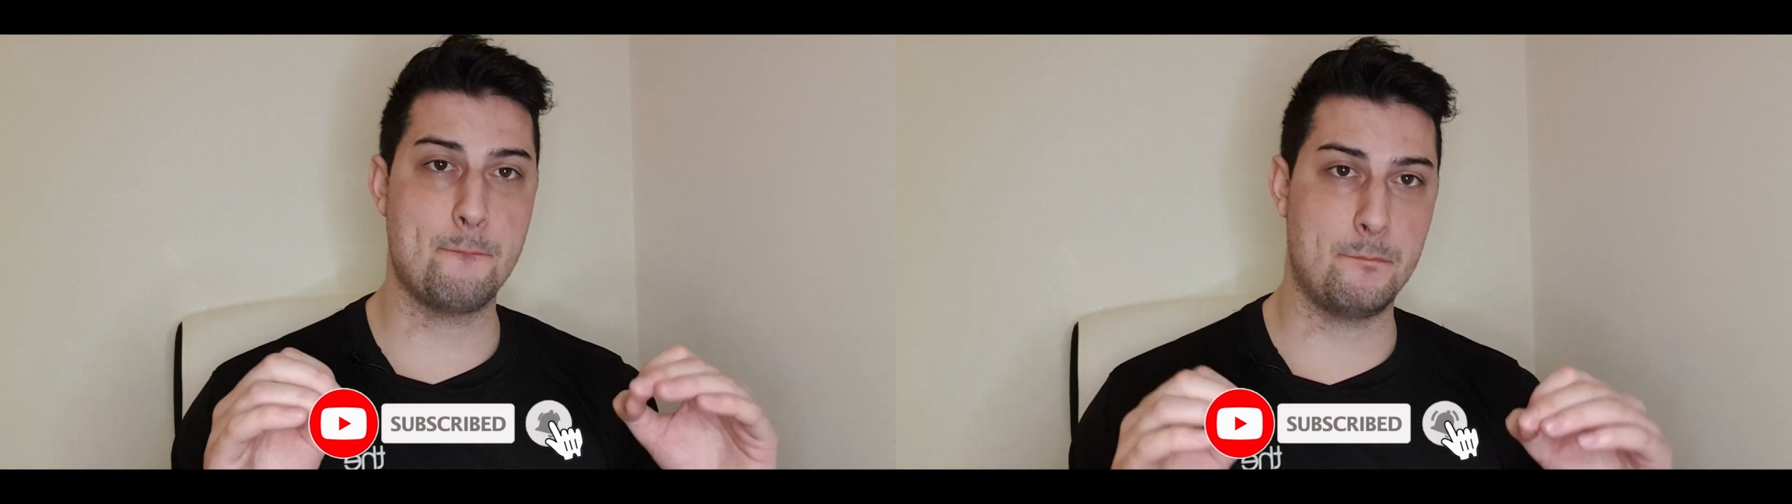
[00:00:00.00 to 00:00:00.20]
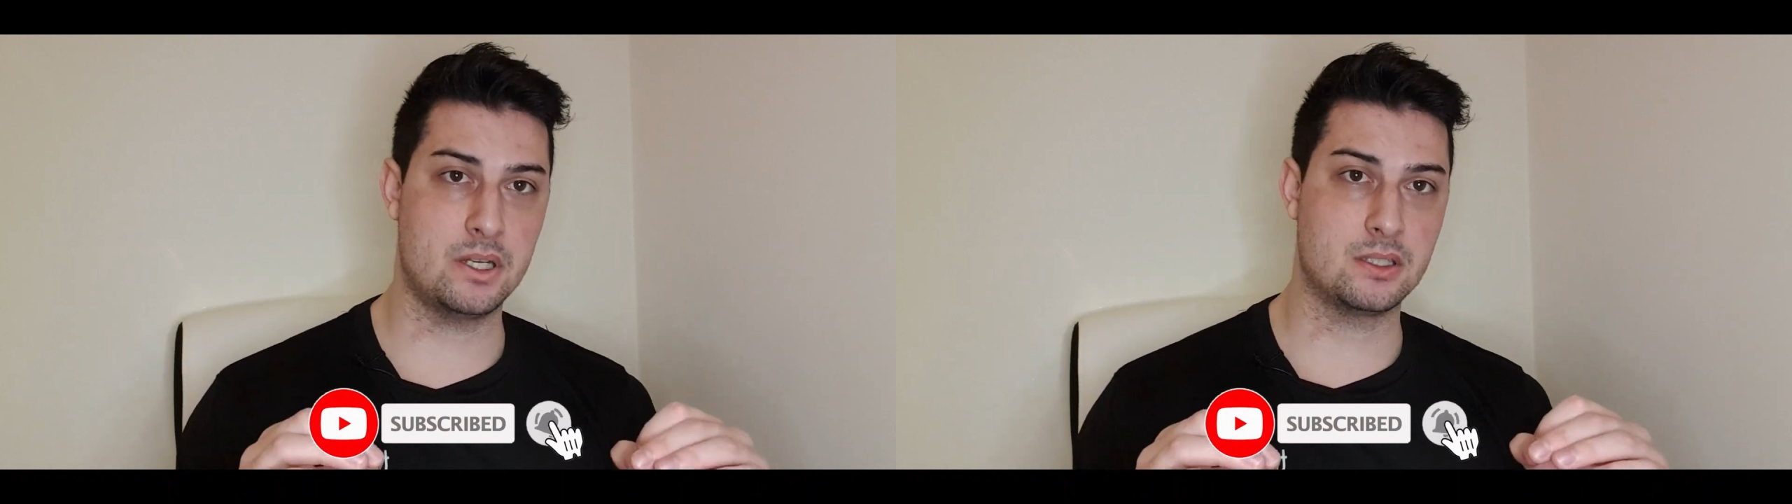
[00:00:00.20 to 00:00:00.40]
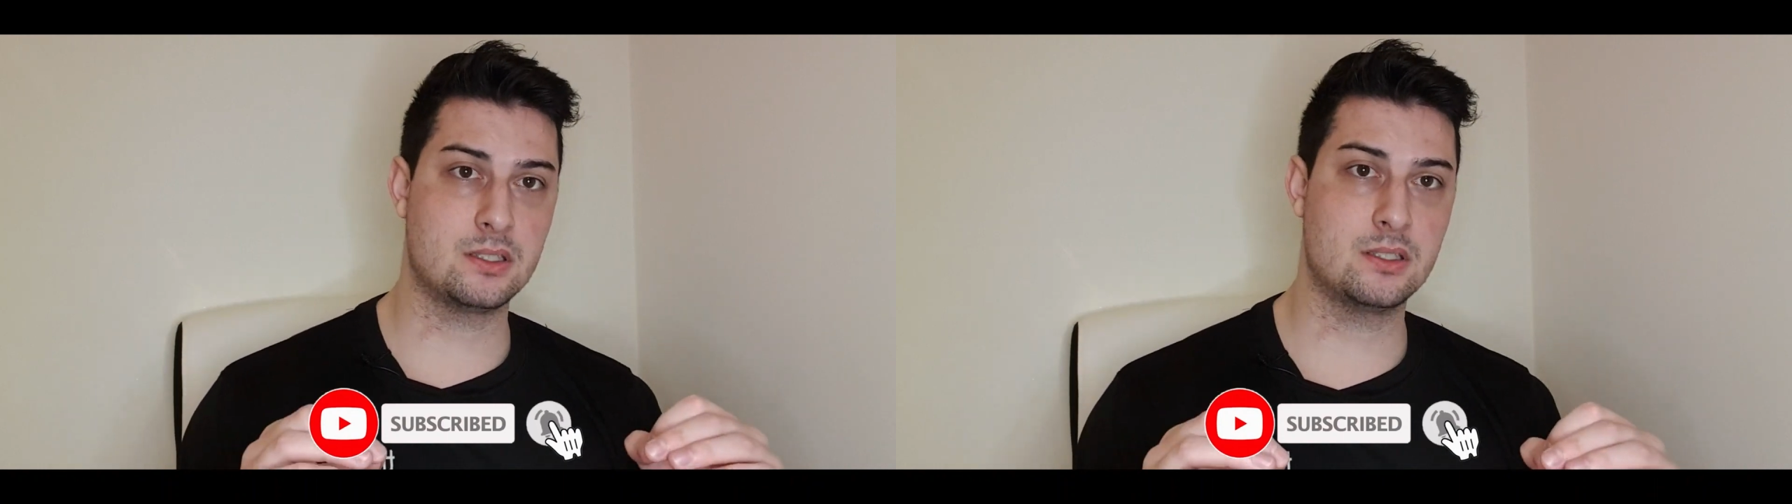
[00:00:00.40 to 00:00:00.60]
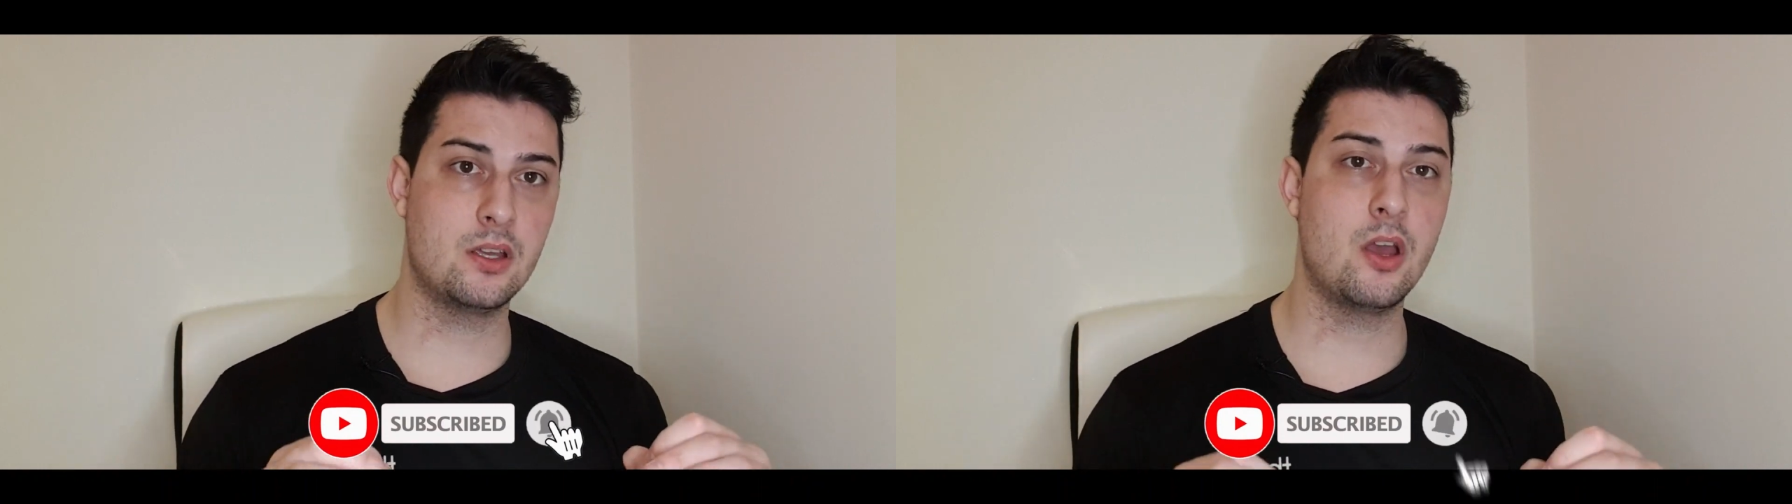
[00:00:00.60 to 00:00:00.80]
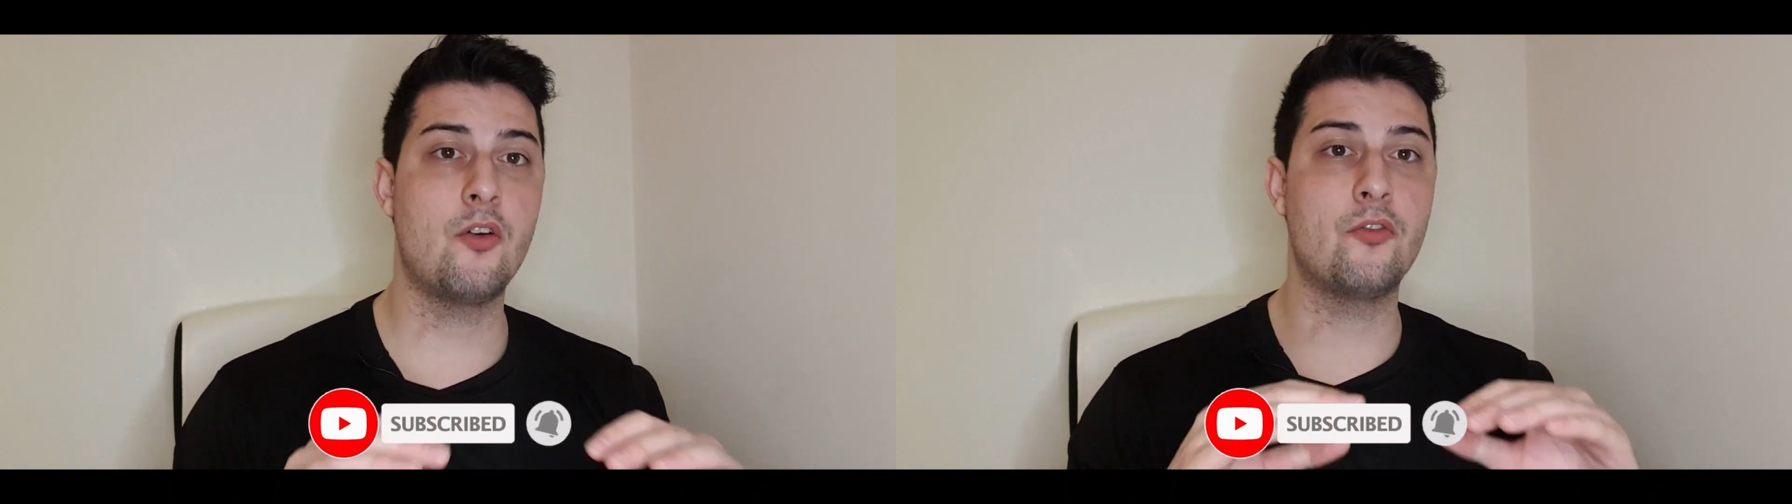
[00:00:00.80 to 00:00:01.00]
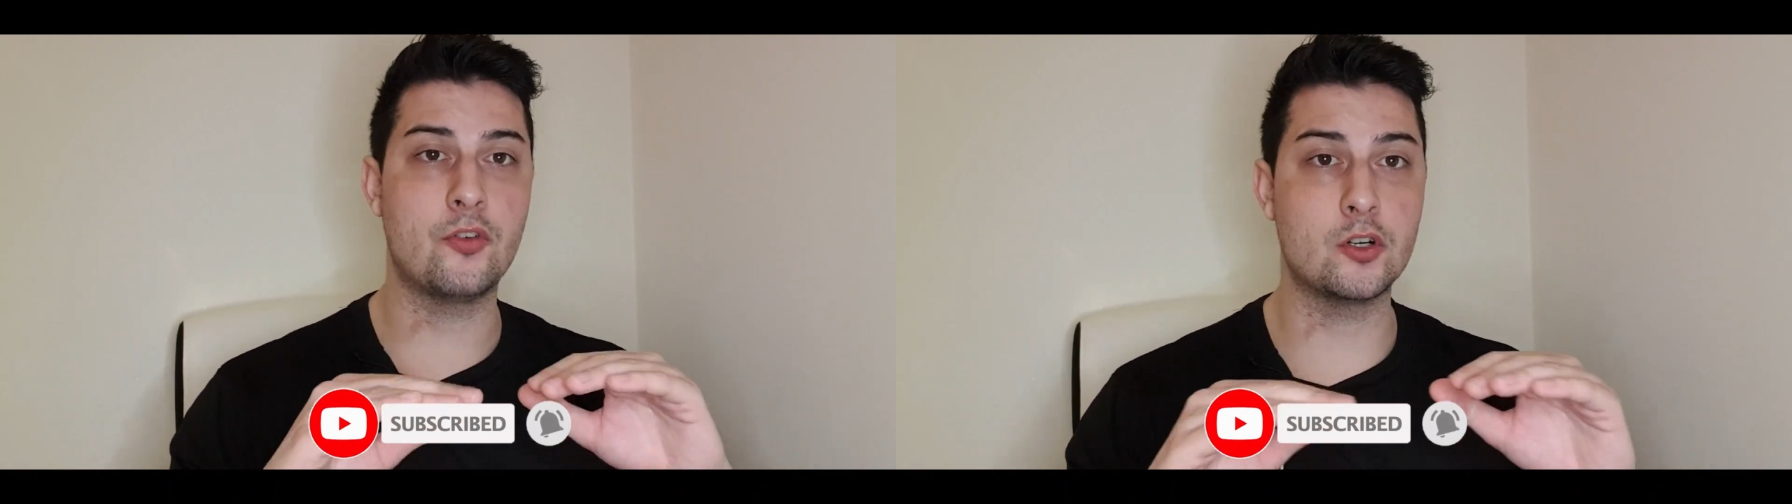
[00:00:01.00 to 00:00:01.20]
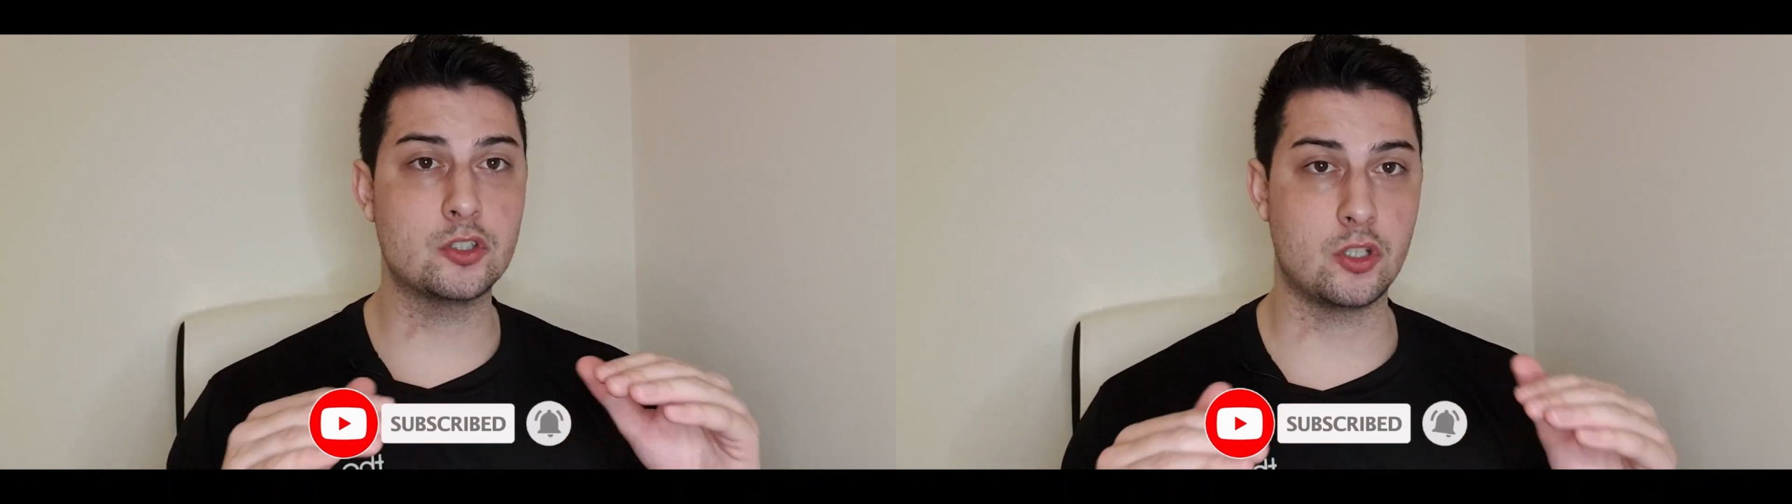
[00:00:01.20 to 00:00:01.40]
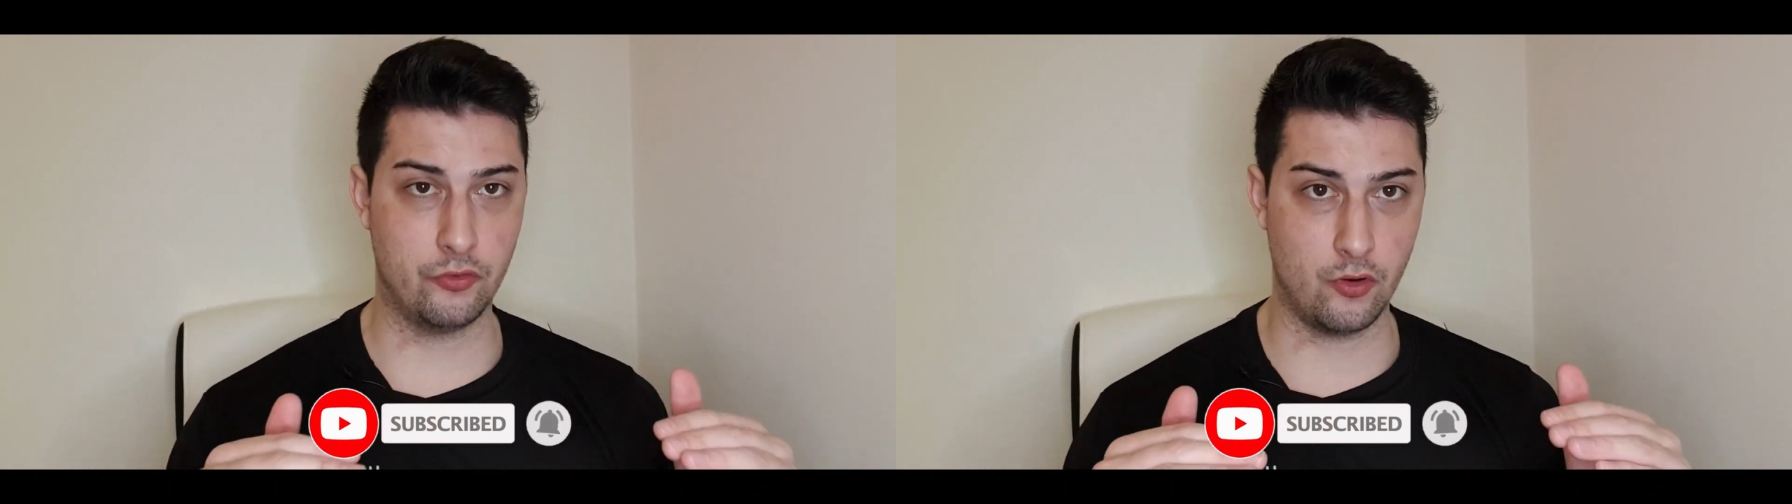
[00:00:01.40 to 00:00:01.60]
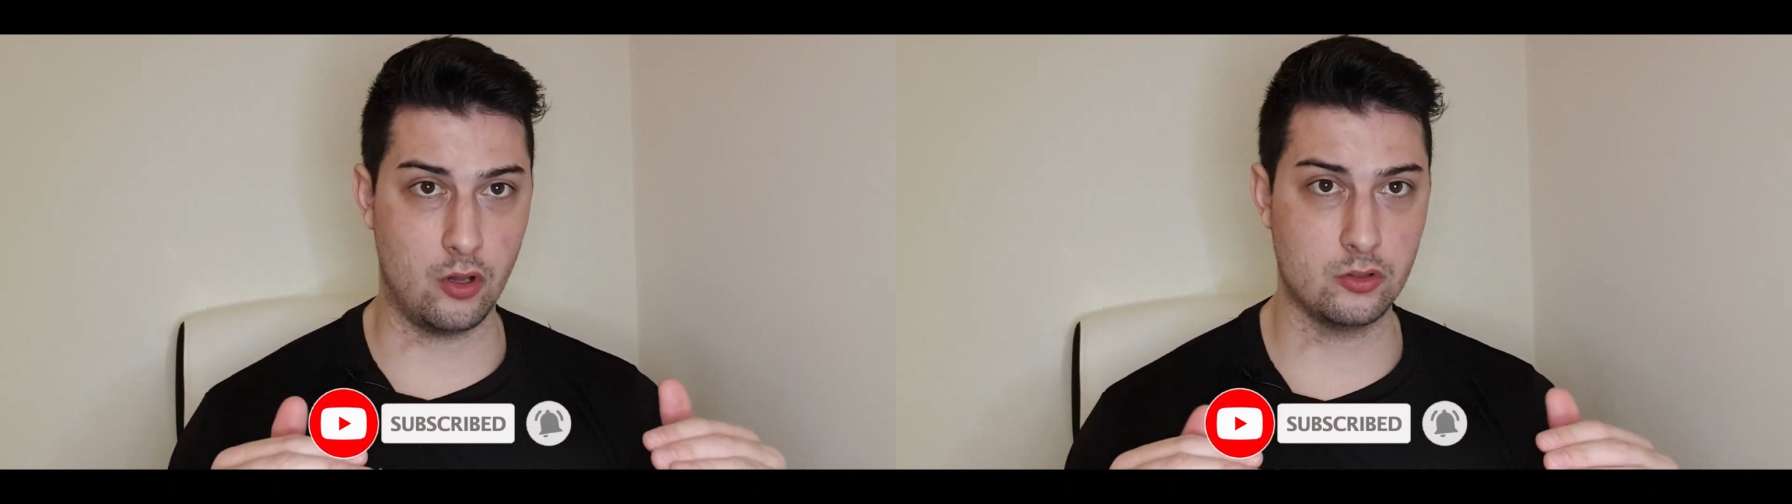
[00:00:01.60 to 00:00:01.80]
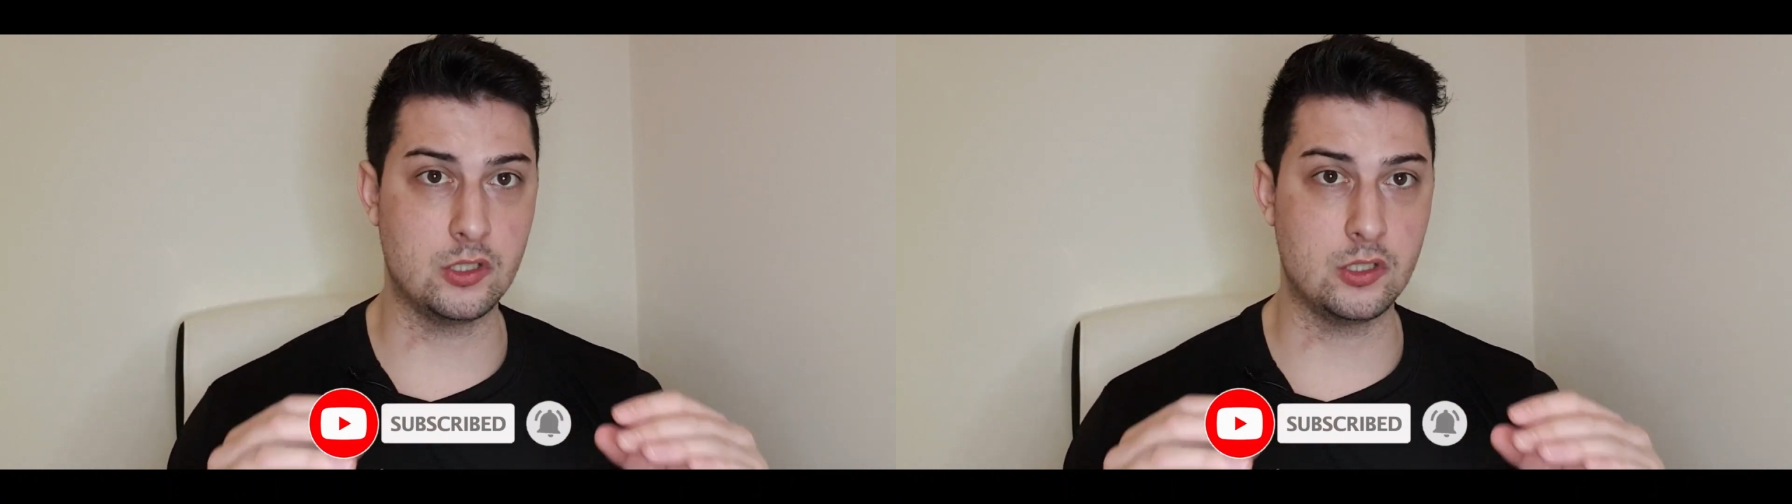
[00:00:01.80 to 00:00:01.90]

But first of all,